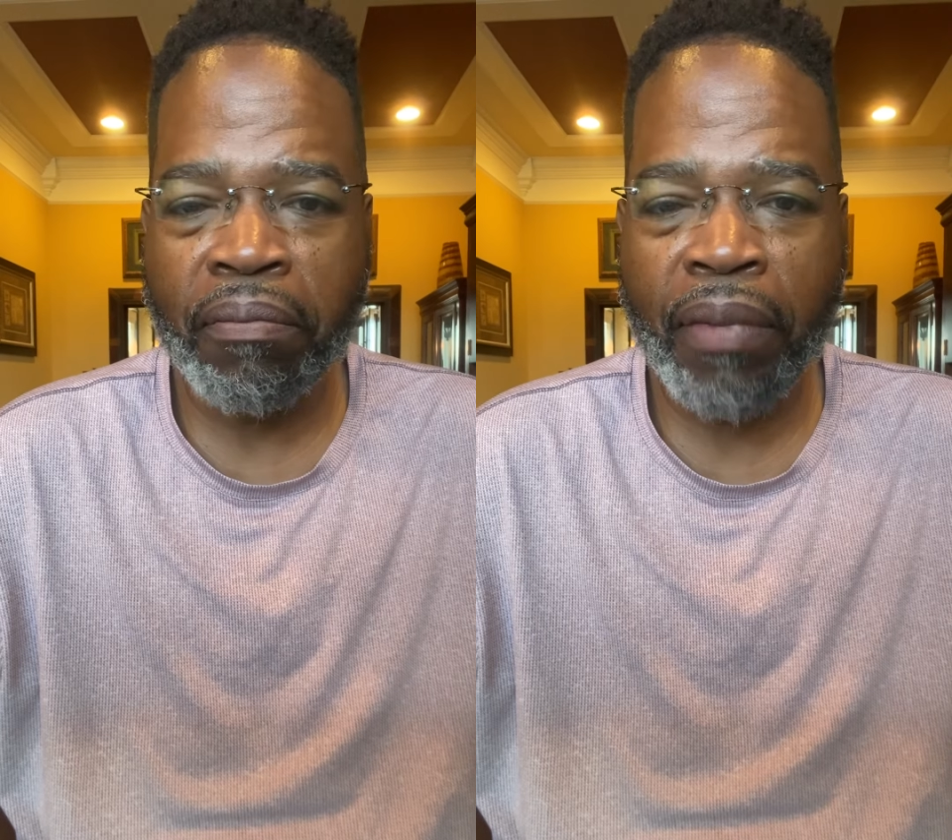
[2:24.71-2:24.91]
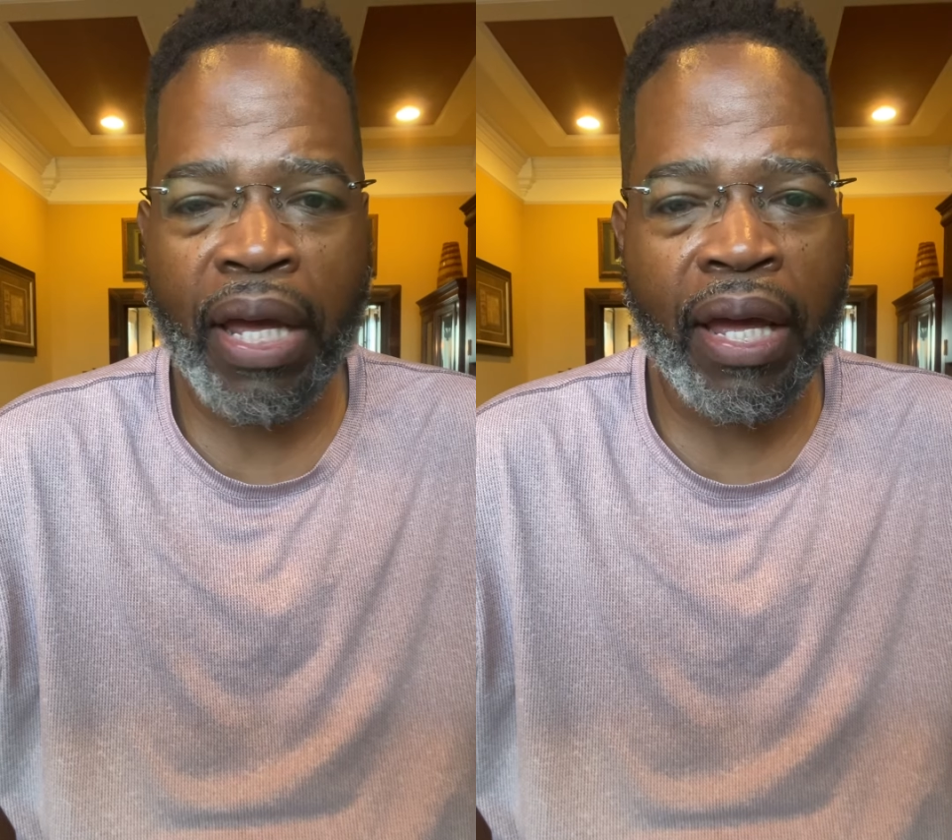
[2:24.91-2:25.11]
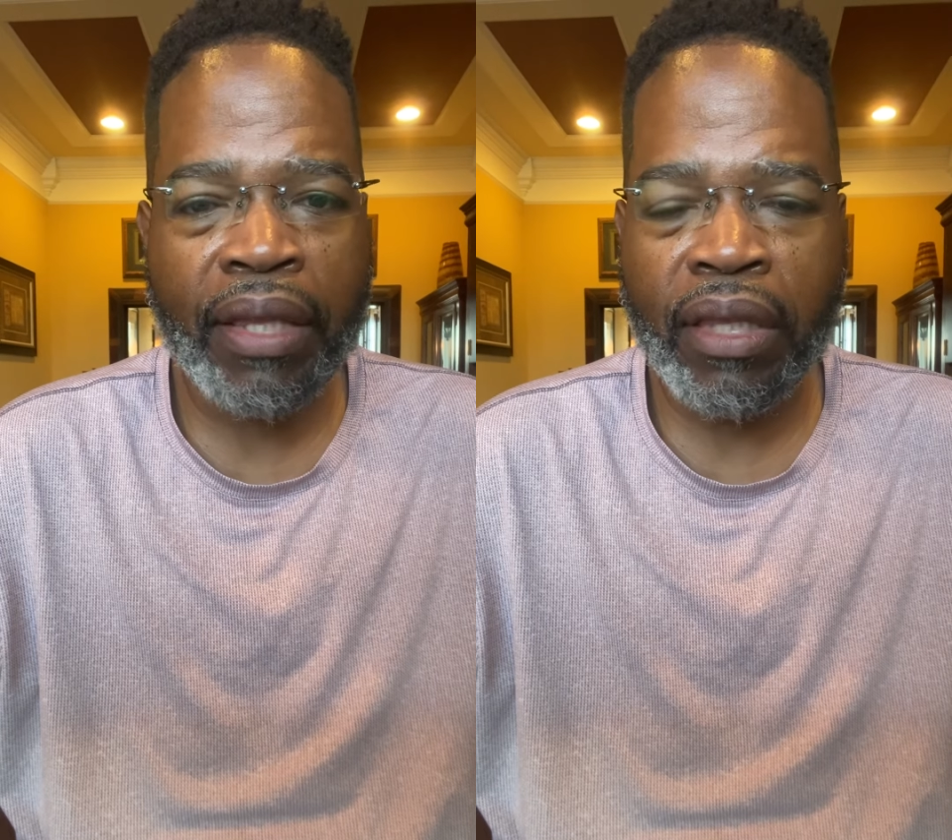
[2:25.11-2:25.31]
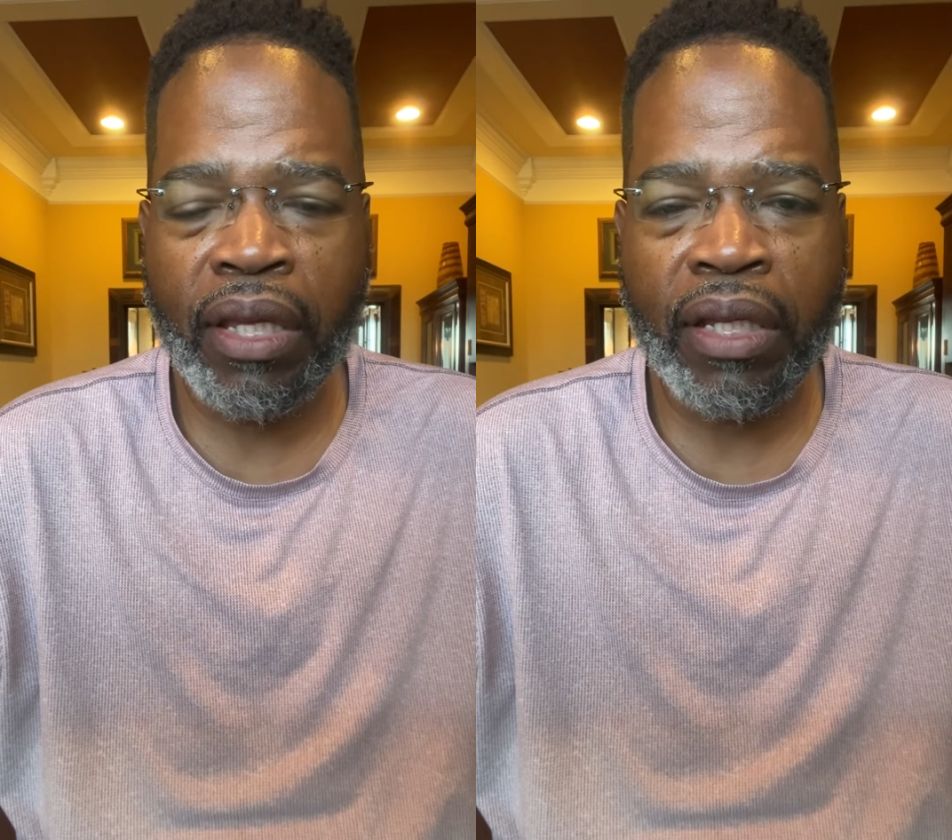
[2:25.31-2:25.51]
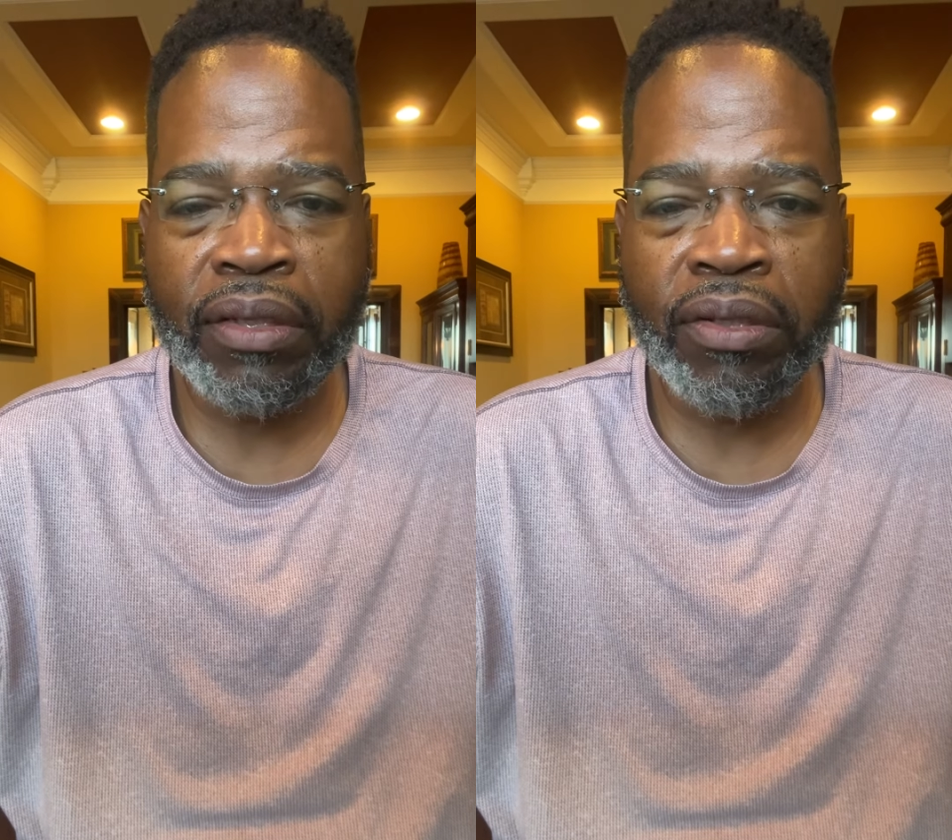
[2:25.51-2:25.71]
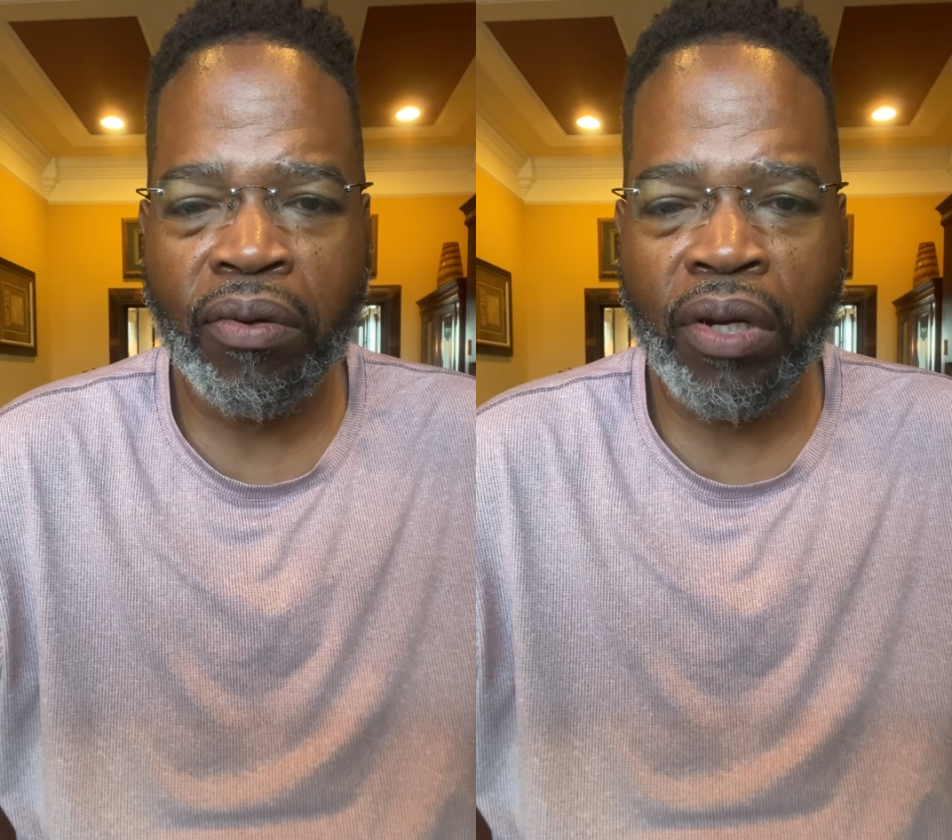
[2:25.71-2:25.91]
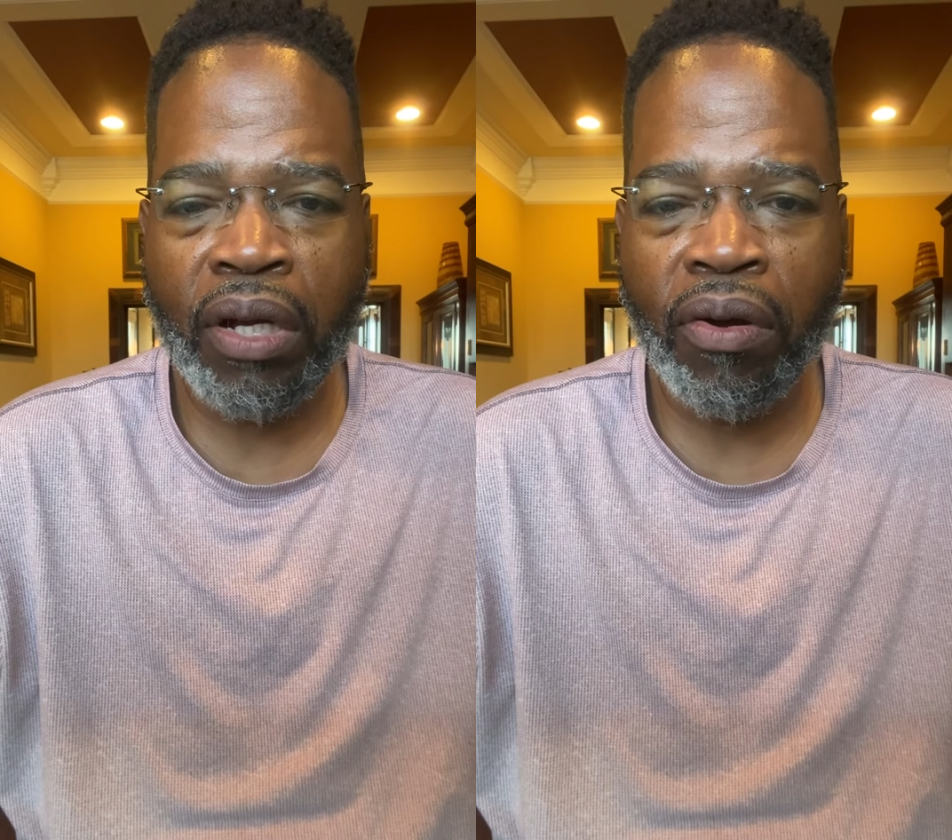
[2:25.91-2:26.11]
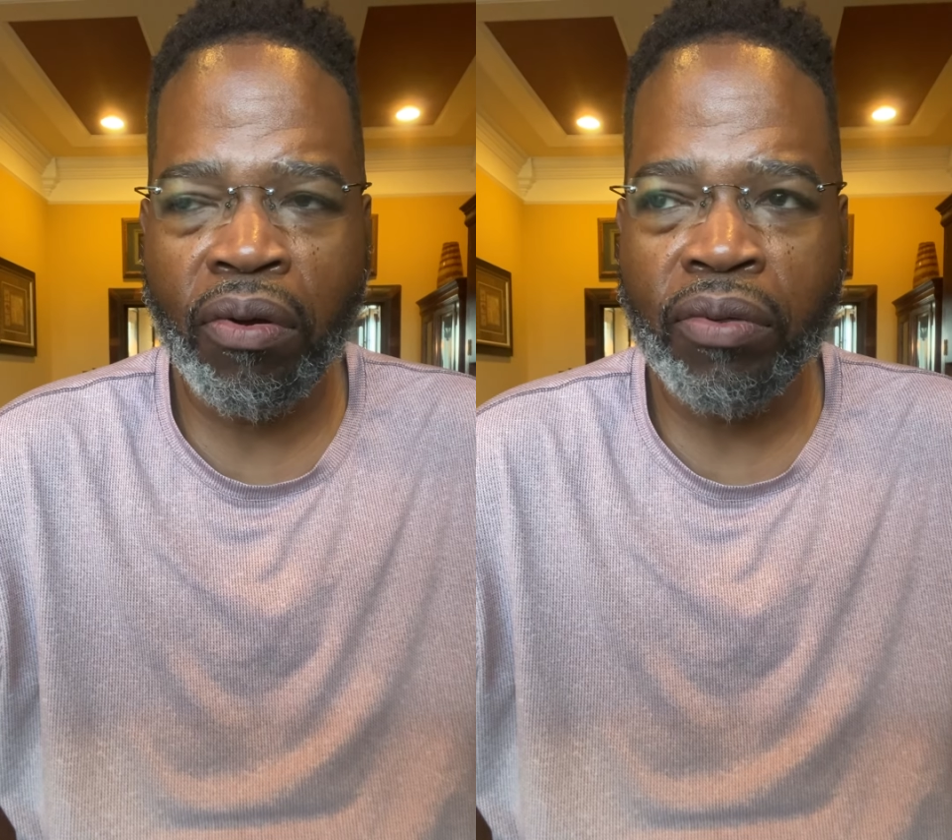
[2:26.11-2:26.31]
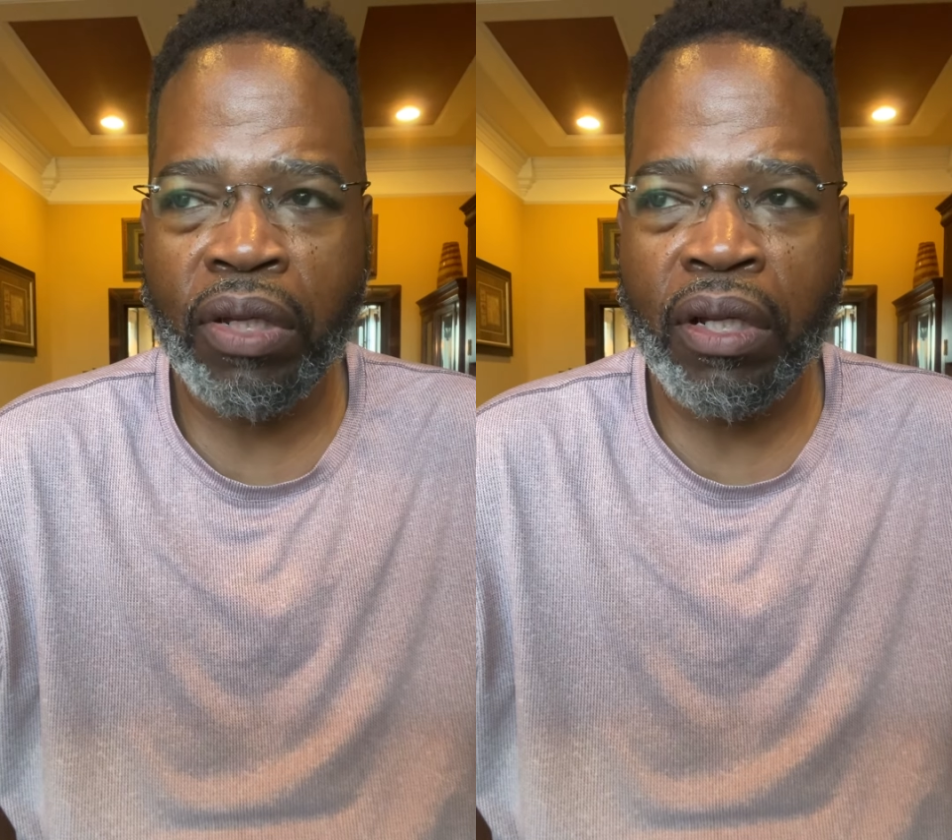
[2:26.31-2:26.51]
bad things going on